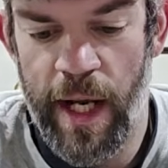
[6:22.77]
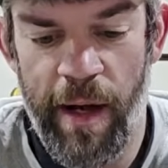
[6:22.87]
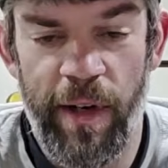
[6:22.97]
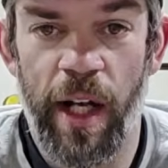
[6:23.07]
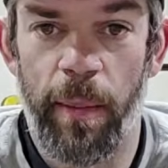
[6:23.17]
Now
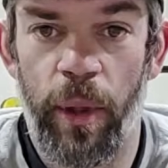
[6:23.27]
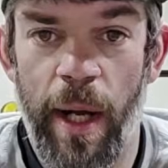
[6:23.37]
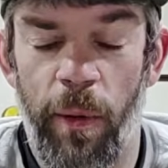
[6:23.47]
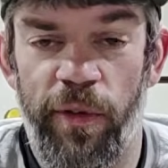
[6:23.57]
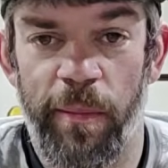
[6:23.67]
I've got to
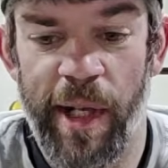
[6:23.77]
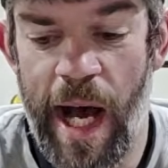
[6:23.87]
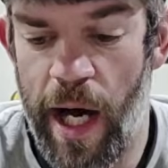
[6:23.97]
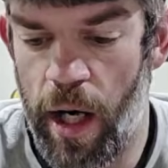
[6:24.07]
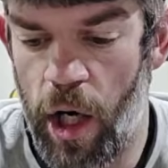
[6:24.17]
play with some
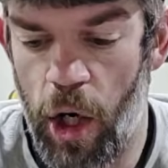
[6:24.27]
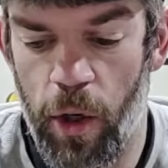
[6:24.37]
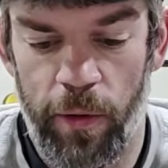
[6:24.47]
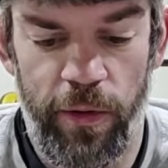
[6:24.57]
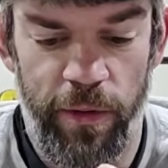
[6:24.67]

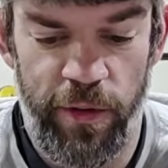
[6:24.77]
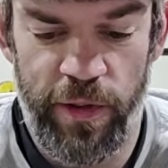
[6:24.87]
Nighthawks and